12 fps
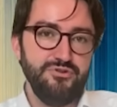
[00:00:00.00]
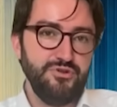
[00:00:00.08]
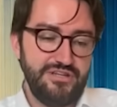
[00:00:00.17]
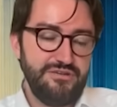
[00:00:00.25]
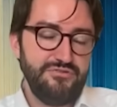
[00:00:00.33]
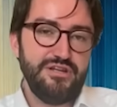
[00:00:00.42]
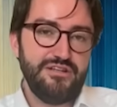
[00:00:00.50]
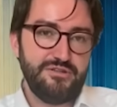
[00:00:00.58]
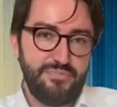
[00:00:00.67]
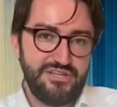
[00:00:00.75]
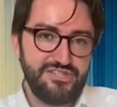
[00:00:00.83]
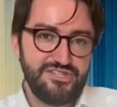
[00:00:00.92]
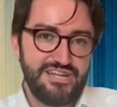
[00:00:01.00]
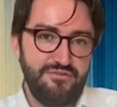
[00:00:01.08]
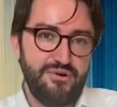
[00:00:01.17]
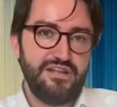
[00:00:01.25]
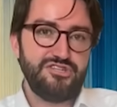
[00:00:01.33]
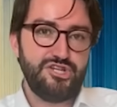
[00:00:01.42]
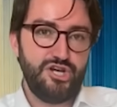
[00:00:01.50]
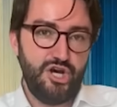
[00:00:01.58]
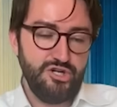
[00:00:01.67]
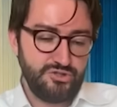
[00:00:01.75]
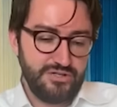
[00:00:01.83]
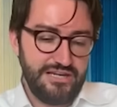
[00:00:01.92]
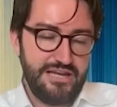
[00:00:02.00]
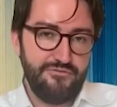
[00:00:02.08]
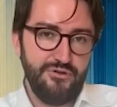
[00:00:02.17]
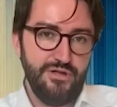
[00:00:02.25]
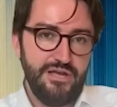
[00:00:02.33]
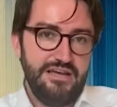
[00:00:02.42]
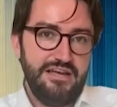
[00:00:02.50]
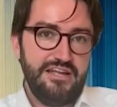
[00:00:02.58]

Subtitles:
not even at the business level, but its country level,